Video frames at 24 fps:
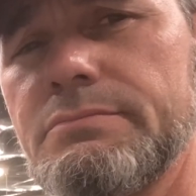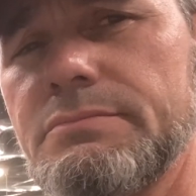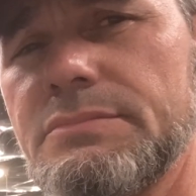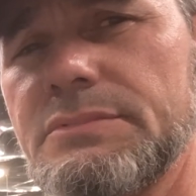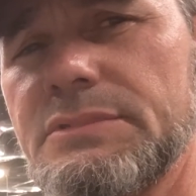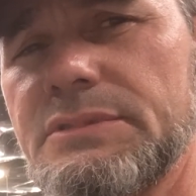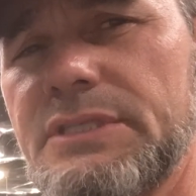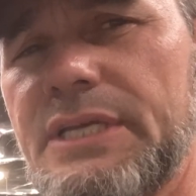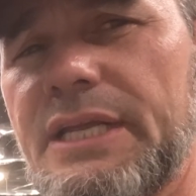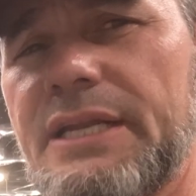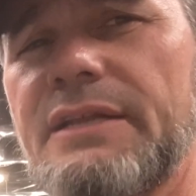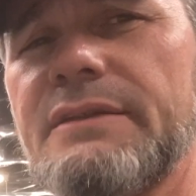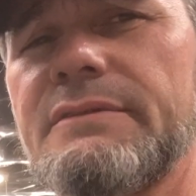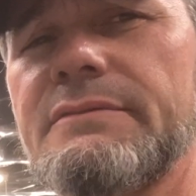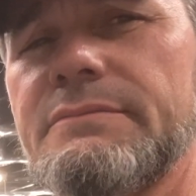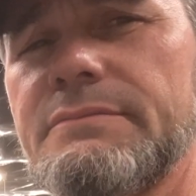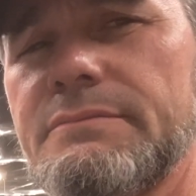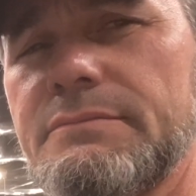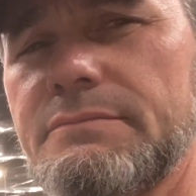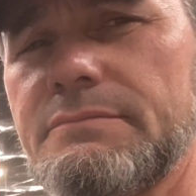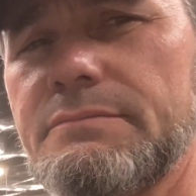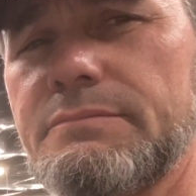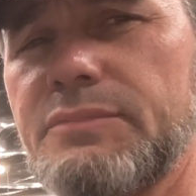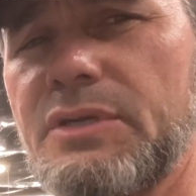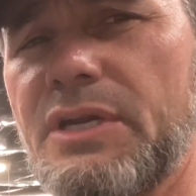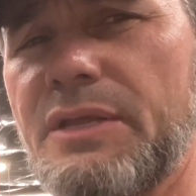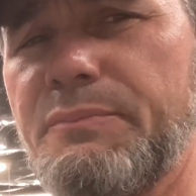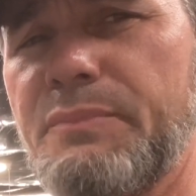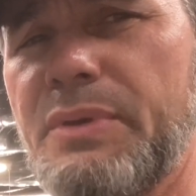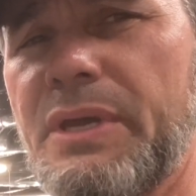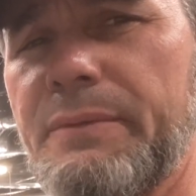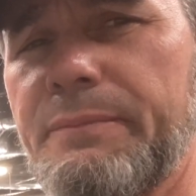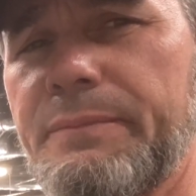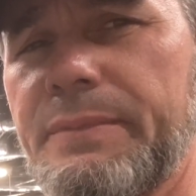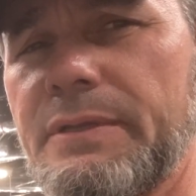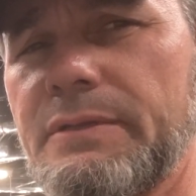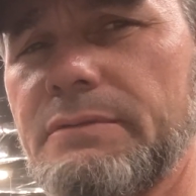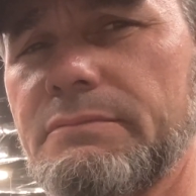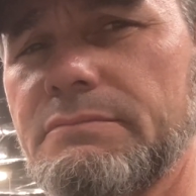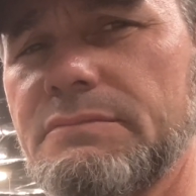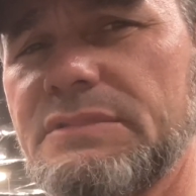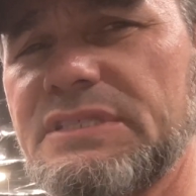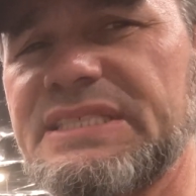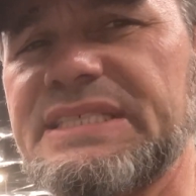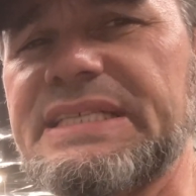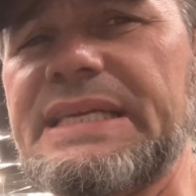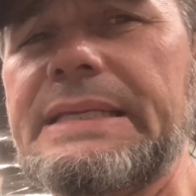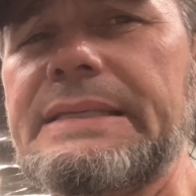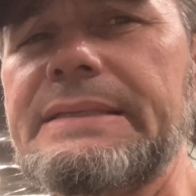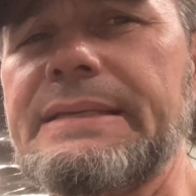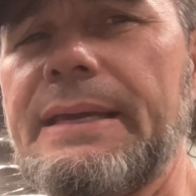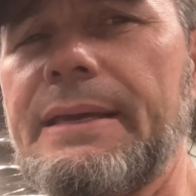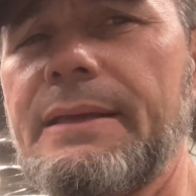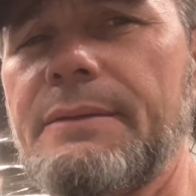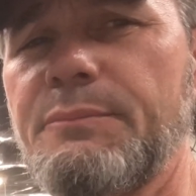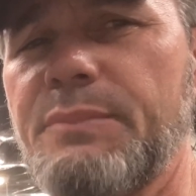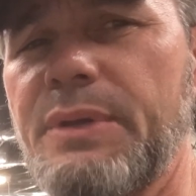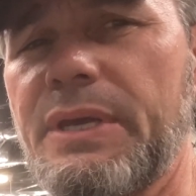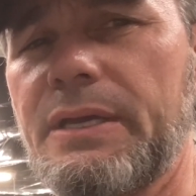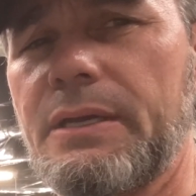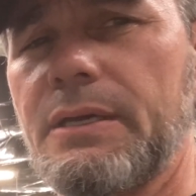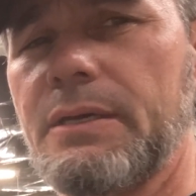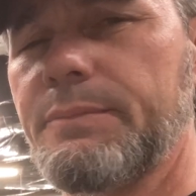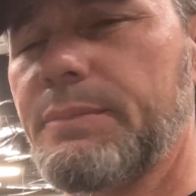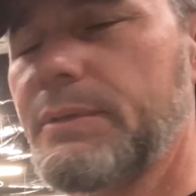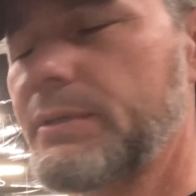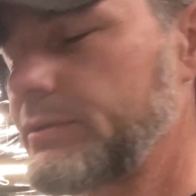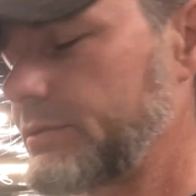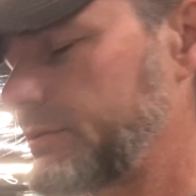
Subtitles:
He's got a pretty pimpin' C10 pickup.